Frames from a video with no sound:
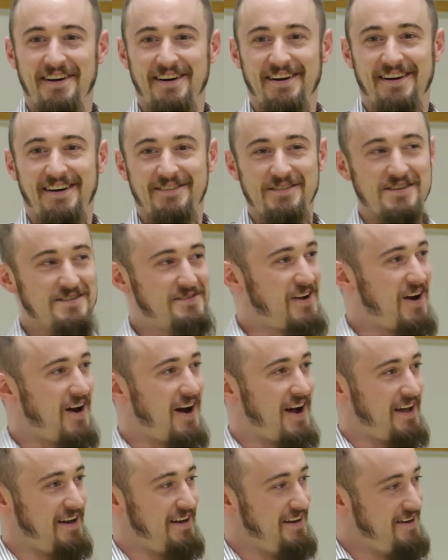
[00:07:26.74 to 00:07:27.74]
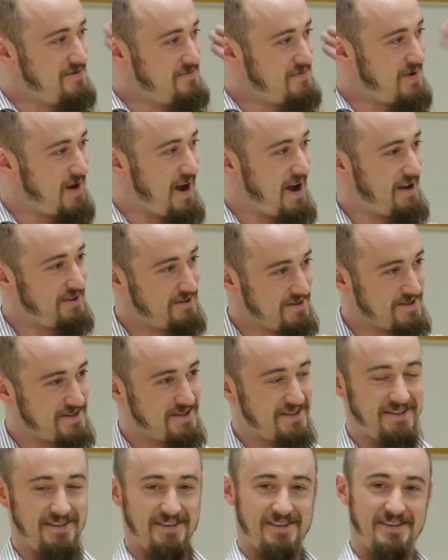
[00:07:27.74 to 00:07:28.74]
we've got paddles,
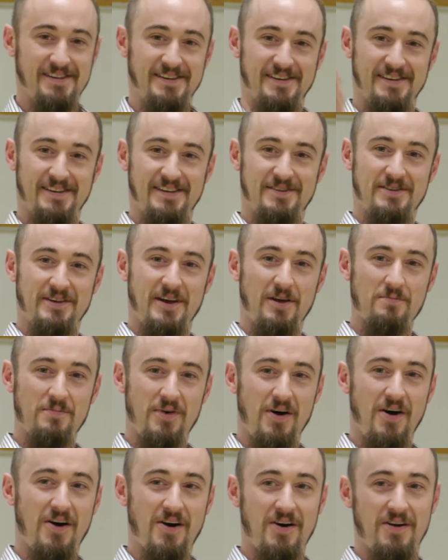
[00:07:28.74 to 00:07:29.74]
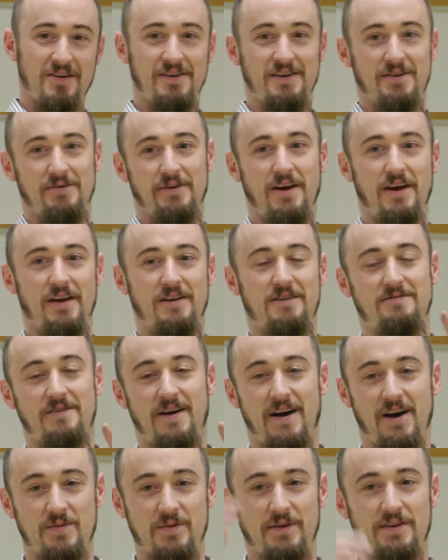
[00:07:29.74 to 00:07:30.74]
we got ball, we got an
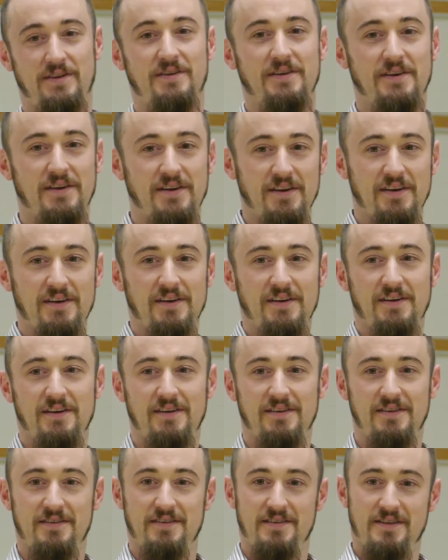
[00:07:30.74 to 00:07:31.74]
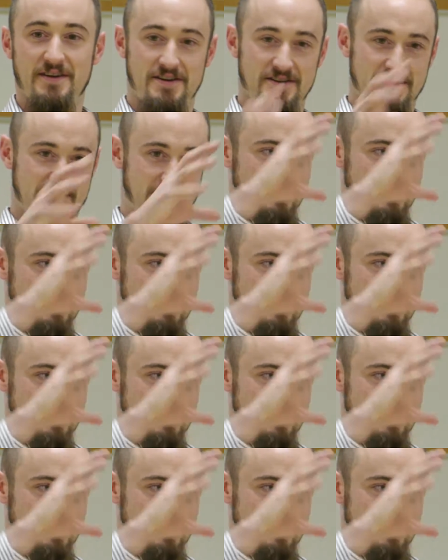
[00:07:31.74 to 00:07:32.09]
environment. There's the